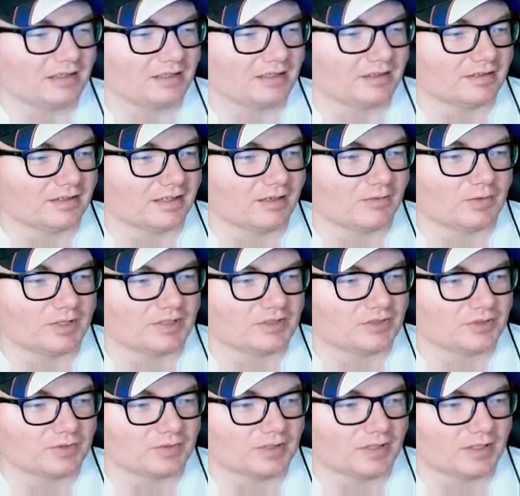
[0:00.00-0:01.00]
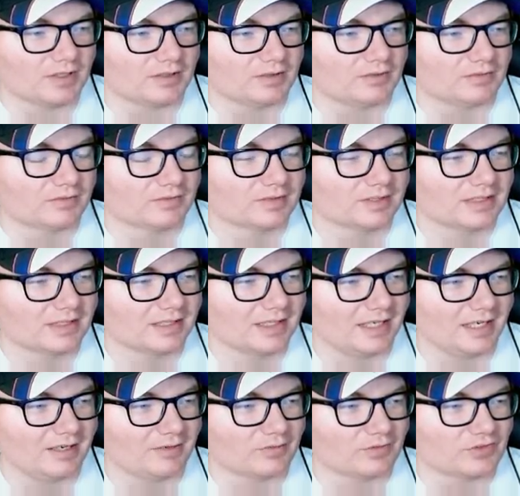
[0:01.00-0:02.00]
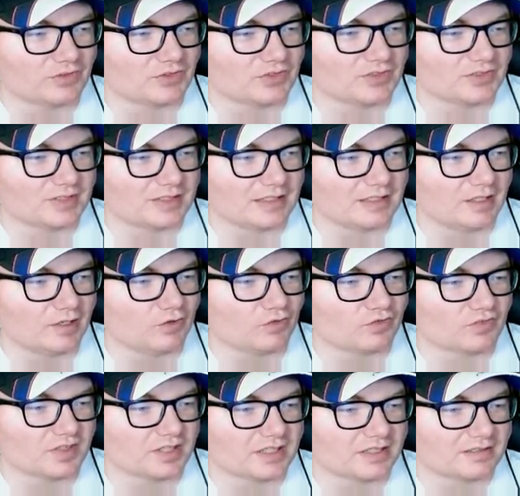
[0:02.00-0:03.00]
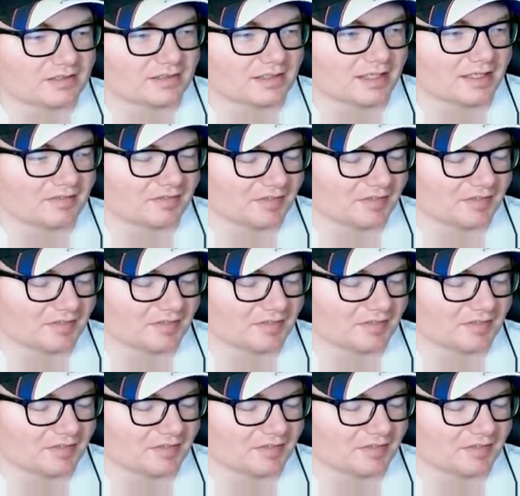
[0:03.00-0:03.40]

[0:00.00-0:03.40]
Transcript: down there that I went too low, and there was just no freaking